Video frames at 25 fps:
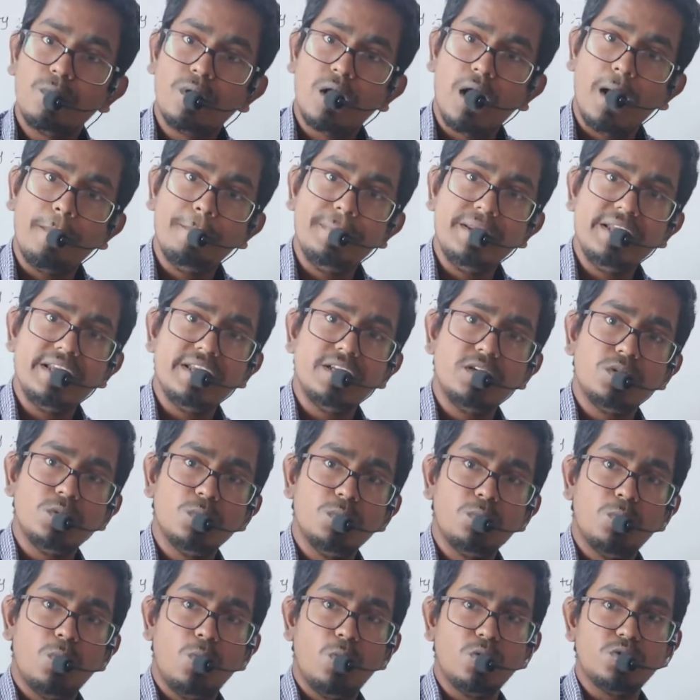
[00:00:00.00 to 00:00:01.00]
coming
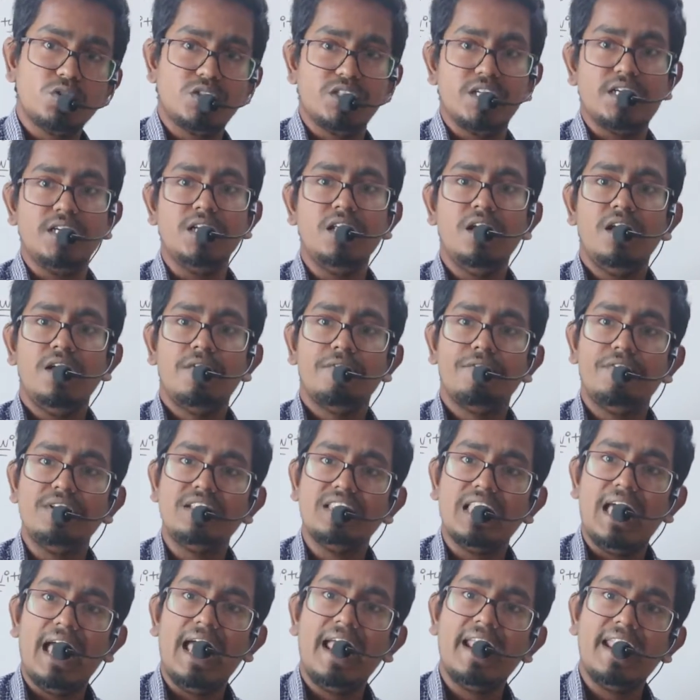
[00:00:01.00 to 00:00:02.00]
into motion
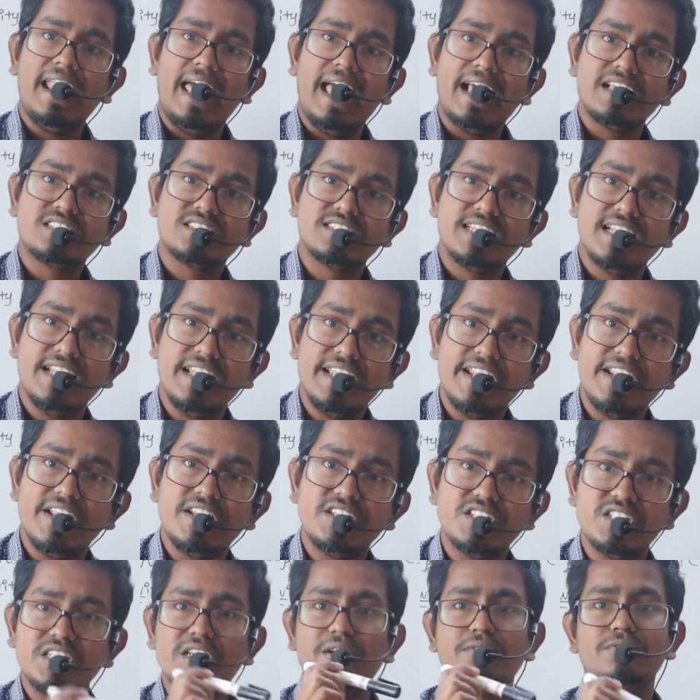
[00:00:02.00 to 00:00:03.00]
with an
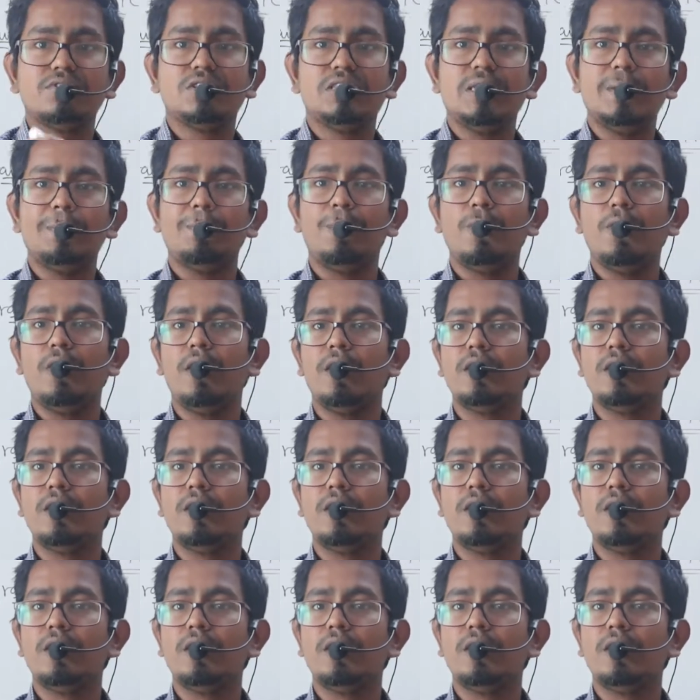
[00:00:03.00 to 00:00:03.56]
acceleration of g